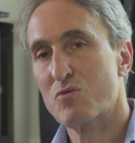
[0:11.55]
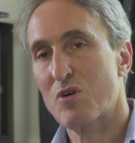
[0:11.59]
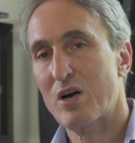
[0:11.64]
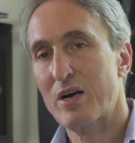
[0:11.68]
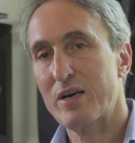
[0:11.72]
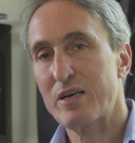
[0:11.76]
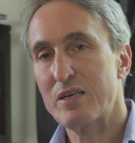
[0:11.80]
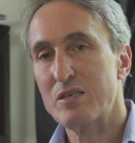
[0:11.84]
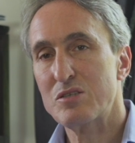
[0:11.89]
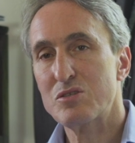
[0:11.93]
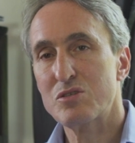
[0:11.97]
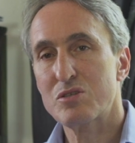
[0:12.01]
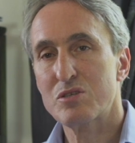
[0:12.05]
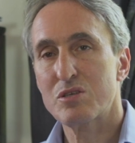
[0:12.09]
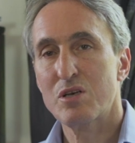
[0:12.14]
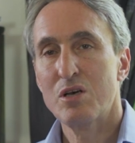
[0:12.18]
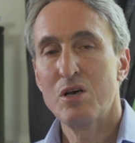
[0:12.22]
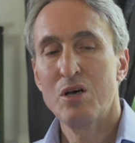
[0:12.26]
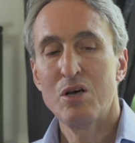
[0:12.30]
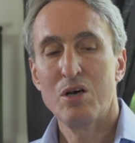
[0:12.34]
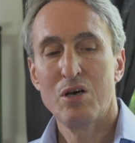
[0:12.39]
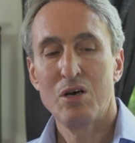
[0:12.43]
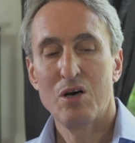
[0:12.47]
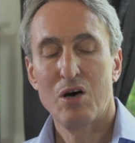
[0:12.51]
rice,
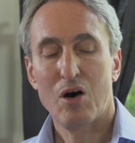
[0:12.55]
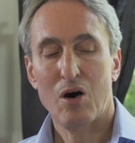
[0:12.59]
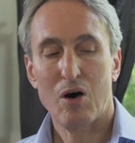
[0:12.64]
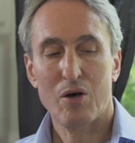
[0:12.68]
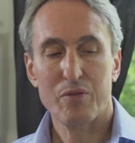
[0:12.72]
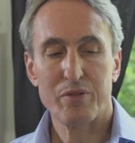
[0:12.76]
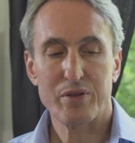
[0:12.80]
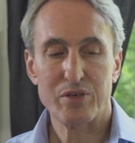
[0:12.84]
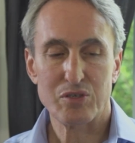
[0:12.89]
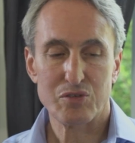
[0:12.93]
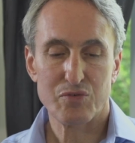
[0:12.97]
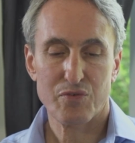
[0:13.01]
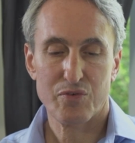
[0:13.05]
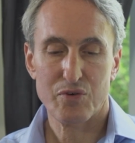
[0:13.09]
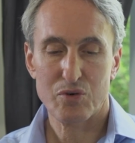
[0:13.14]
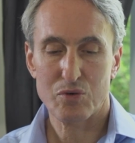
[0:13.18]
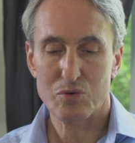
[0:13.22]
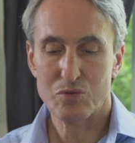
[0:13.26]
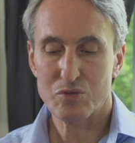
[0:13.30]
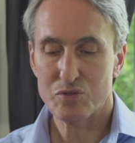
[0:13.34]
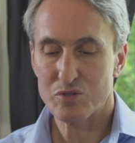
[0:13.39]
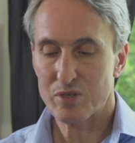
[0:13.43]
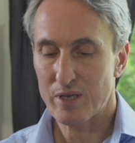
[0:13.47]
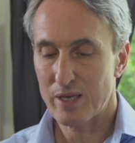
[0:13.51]
all these
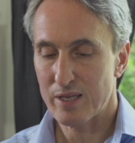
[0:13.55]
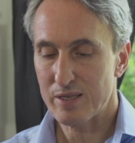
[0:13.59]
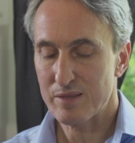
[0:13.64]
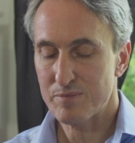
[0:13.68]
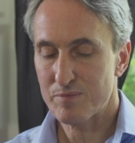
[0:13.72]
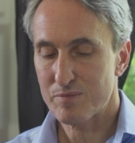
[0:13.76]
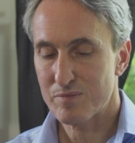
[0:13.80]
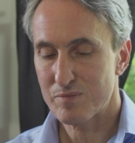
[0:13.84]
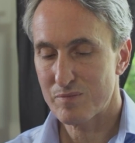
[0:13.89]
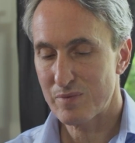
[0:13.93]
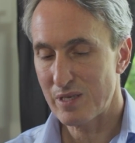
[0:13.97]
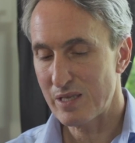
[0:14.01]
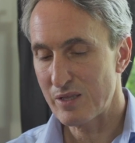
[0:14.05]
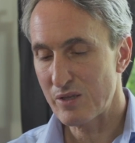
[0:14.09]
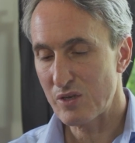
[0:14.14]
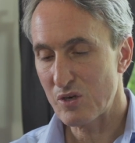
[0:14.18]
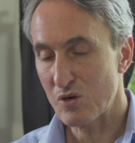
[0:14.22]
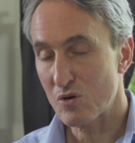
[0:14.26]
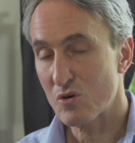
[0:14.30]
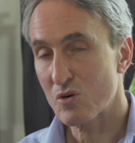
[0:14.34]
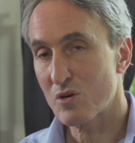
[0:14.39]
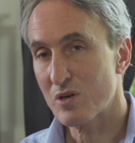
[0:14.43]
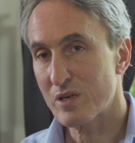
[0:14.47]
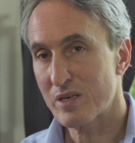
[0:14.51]
foods that in
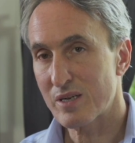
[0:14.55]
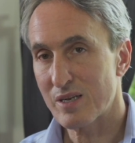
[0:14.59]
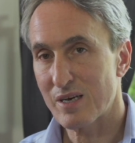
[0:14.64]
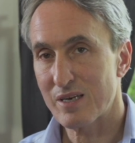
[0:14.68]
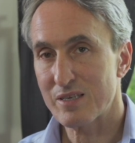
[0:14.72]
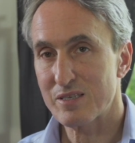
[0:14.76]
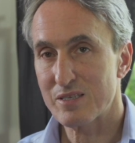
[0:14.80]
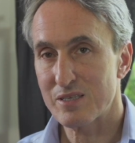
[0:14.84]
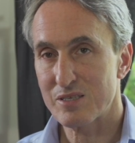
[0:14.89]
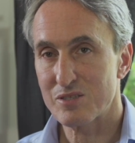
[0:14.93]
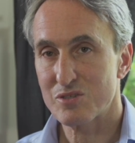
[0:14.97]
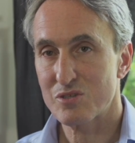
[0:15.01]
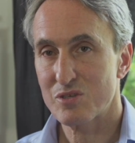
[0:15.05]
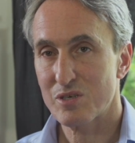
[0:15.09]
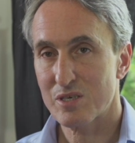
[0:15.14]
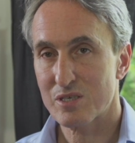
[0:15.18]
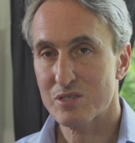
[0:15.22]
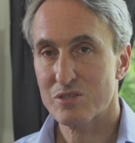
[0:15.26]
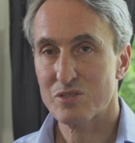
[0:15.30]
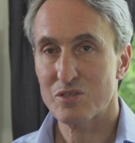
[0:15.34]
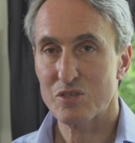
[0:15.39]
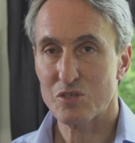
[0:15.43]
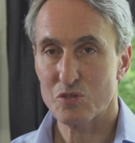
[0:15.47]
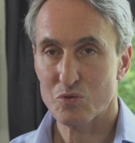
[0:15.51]
the early
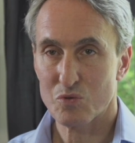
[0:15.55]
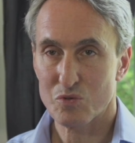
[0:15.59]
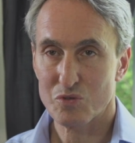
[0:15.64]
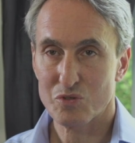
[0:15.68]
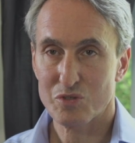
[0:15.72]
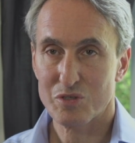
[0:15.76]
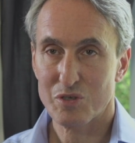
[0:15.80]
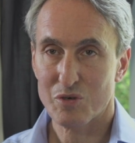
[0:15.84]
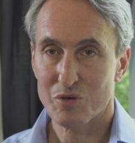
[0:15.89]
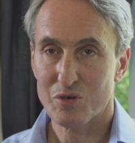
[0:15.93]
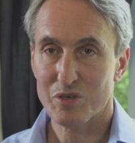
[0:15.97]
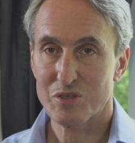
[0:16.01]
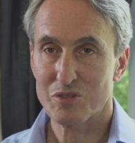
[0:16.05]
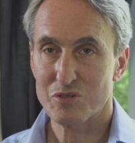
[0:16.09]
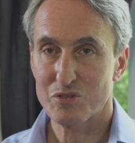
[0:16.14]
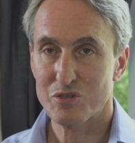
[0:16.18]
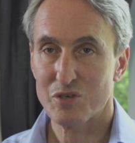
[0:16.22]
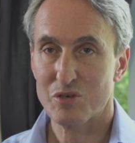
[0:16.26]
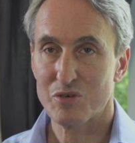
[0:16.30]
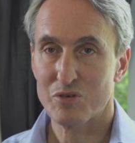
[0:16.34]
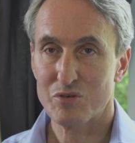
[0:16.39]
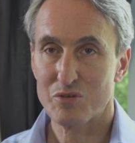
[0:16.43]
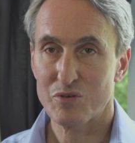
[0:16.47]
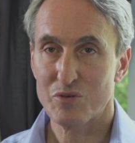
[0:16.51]
1960s were still
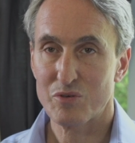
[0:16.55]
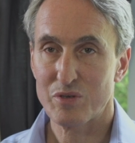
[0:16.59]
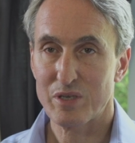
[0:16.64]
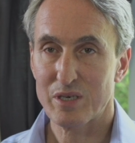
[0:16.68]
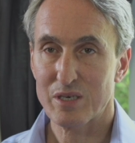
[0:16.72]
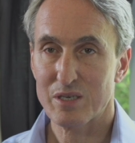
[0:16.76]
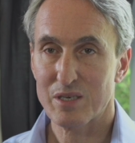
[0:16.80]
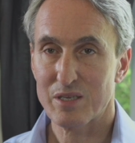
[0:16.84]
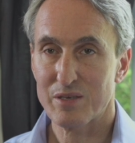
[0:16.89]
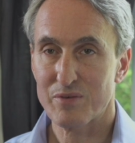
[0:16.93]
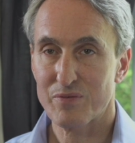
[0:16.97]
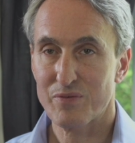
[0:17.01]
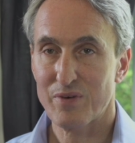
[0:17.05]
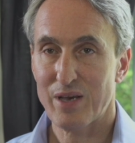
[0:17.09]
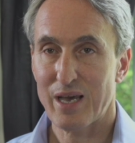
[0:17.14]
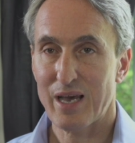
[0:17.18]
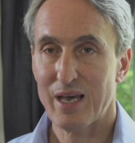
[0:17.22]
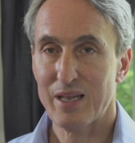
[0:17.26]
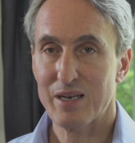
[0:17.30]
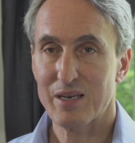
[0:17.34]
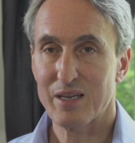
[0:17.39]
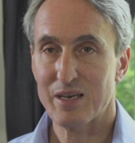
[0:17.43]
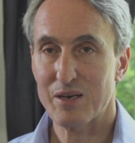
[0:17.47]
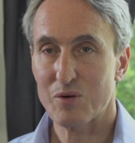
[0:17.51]
considered uniquely
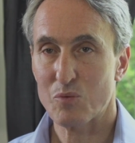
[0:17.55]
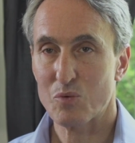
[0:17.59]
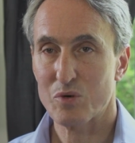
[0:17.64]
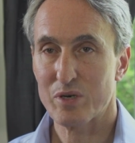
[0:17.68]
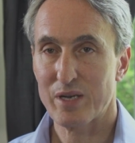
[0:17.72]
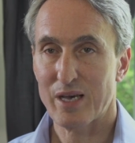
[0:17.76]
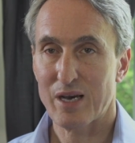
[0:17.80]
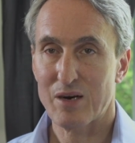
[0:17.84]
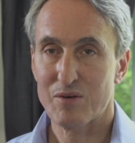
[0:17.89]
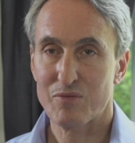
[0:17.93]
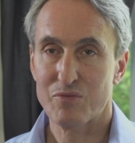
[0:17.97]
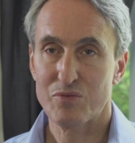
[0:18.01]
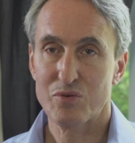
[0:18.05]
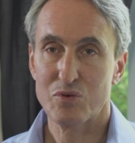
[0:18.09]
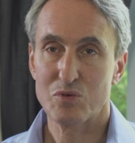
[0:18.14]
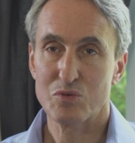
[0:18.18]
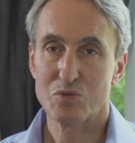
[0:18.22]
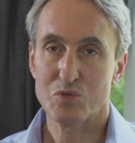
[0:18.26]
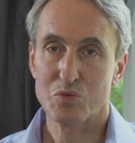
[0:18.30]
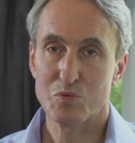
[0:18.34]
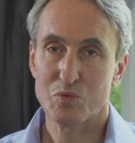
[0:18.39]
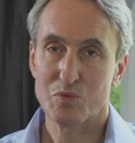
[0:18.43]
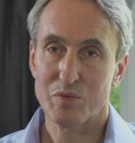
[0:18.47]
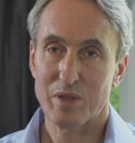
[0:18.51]
fattening were now
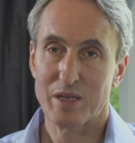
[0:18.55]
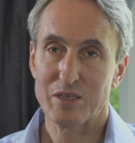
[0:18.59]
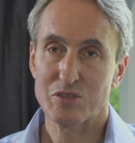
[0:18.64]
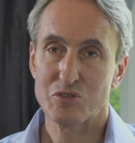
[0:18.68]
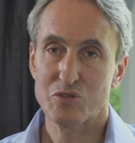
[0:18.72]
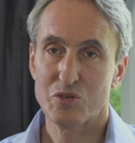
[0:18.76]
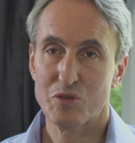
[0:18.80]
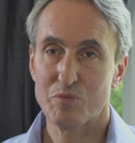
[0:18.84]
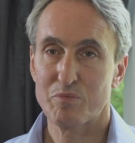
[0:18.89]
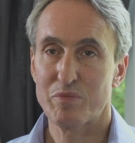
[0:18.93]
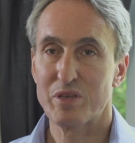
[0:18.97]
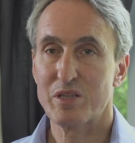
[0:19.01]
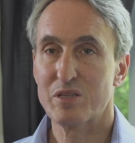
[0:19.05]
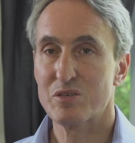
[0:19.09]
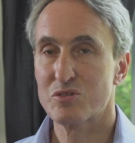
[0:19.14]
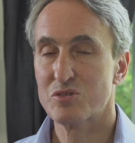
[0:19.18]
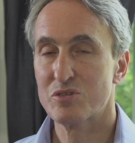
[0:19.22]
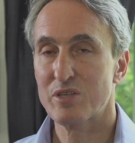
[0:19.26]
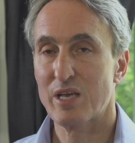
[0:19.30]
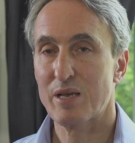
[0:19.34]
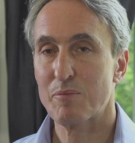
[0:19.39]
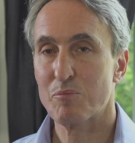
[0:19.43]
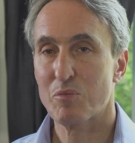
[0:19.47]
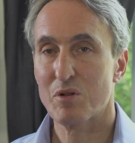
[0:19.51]
foods that should be the
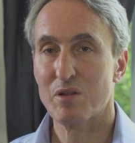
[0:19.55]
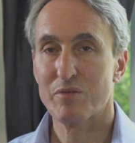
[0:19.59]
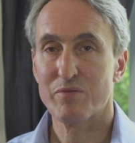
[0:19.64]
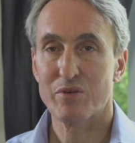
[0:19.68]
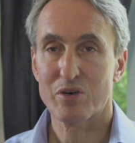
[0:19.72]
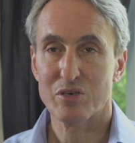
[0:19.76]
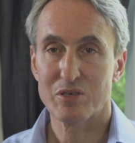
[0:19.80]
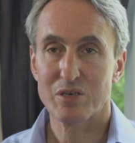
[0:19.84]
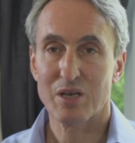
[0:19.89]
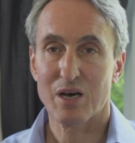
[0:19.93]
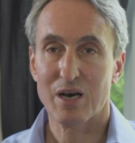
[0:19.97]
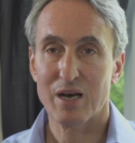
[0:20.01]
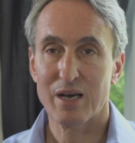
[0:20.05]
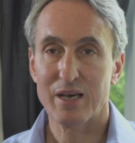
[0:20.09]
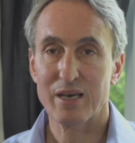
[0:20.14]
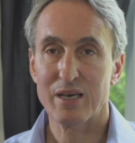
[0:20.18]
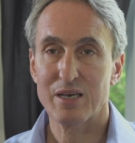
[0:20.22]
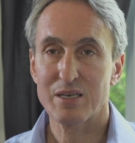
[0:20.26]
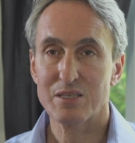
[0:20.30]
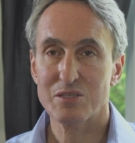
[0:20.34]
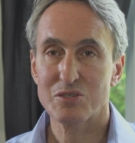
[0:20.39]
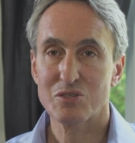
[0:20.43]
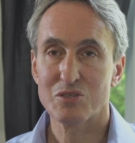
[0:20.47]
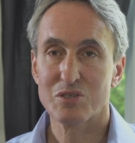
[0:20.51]
staple of our
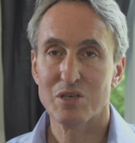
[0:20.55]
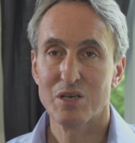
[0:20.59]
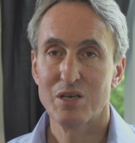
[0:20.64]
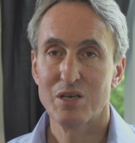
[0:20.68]
diets.